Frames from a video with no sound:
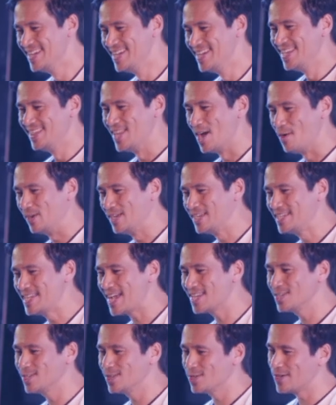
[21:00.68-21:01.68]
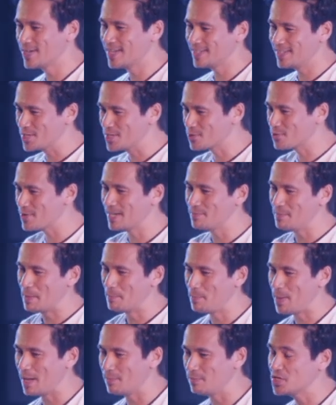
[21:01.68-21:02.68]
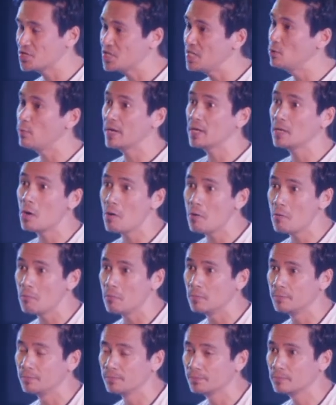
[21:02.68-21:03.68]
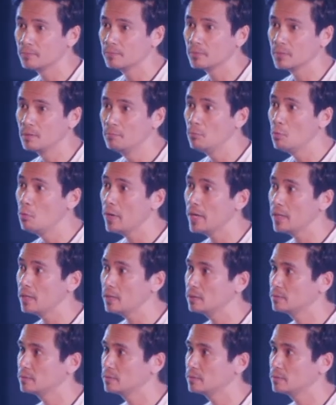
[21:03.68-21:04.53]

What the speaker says: Now, when Daniel learned that the decree had been published, he went home. Umuwi.